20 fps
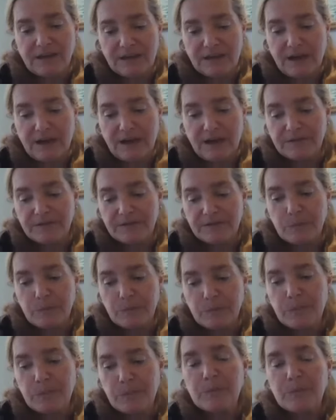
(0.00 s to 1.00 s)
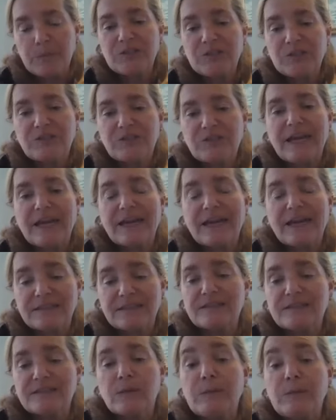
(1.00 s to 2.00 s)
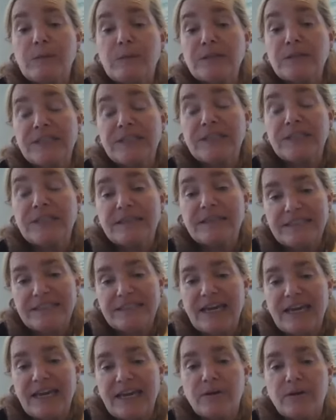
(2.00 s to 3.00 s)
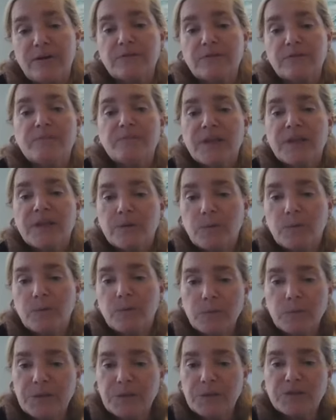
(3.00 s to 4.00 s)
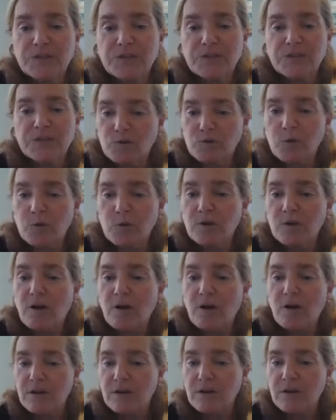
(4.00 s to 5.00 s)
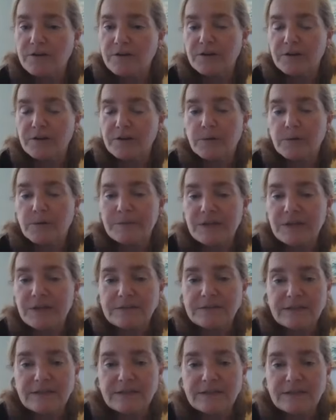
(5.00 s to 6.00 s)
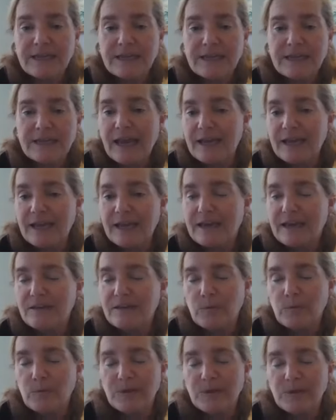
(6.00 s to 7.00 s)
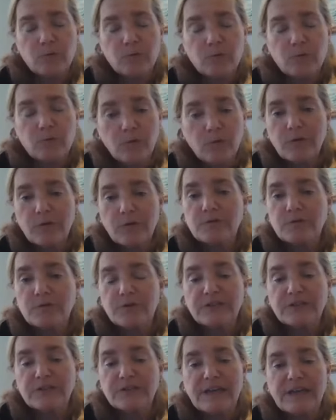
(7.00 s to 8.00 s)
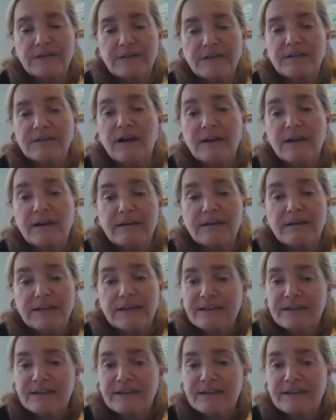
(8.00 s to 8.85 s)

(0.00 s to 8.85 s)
gotten permission to access a building in the town where we will store all of our equipment, and we'll roll those ergs outside